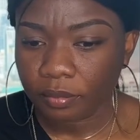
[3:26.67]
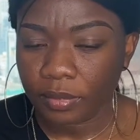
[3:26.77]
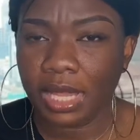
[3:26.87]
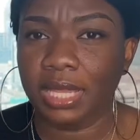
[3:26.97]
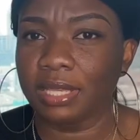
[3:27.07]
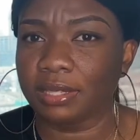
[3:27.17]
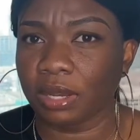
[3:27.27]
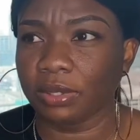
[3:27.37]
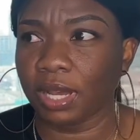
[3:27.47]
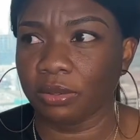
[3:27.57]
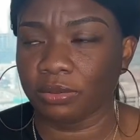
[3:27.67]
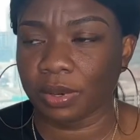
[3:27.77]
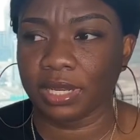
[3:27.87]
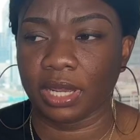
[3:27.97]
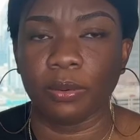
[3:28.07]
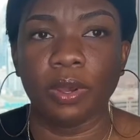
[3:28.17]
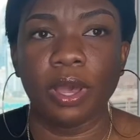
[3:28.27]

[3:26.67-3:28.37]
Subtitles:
he's out the house right now.